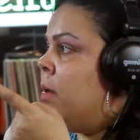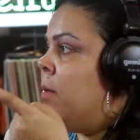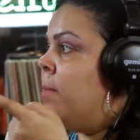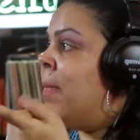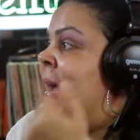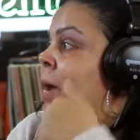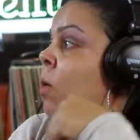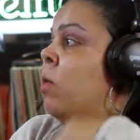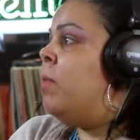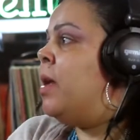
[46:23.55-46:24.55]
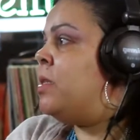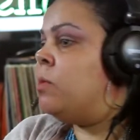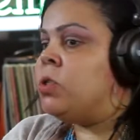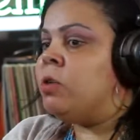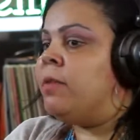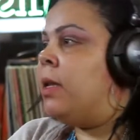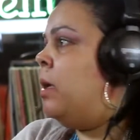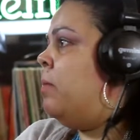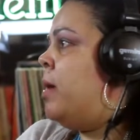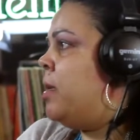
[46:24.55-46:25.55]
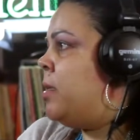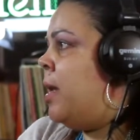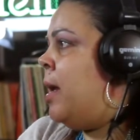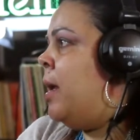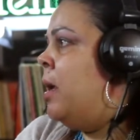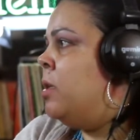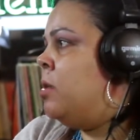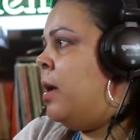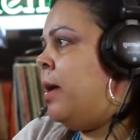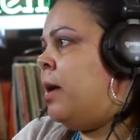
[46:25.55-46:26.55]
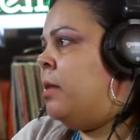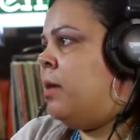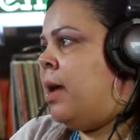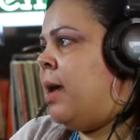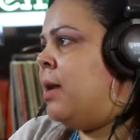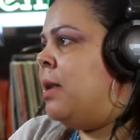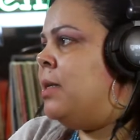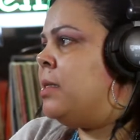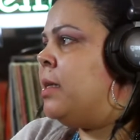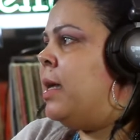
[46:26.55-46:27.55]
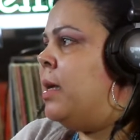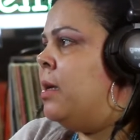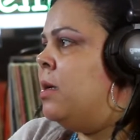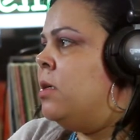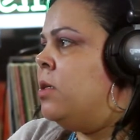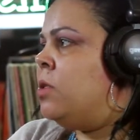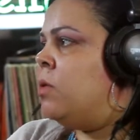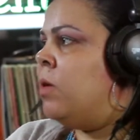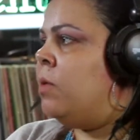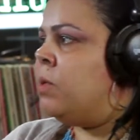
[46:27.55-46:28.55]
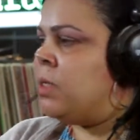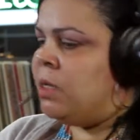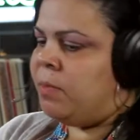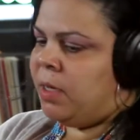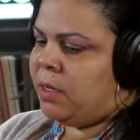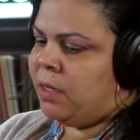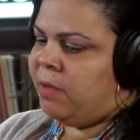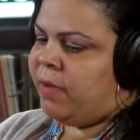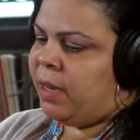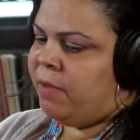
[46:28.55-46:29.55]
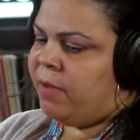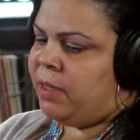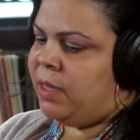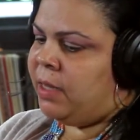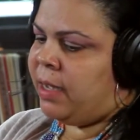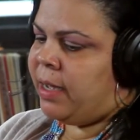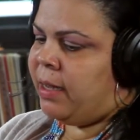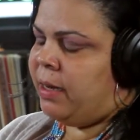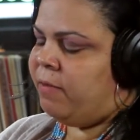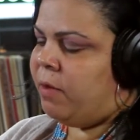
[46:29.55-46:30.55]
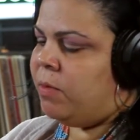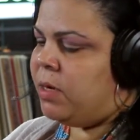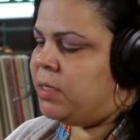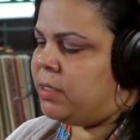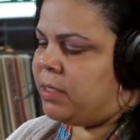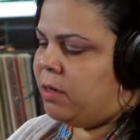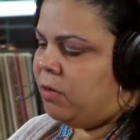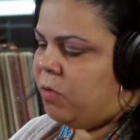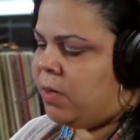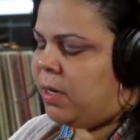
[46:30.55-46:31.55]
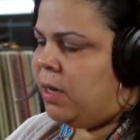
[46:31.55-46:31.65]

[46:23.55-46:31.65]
my own mess. It was already a mess that I had a clean slate. So it was going to be, if I did that, if I would have just said, you know what,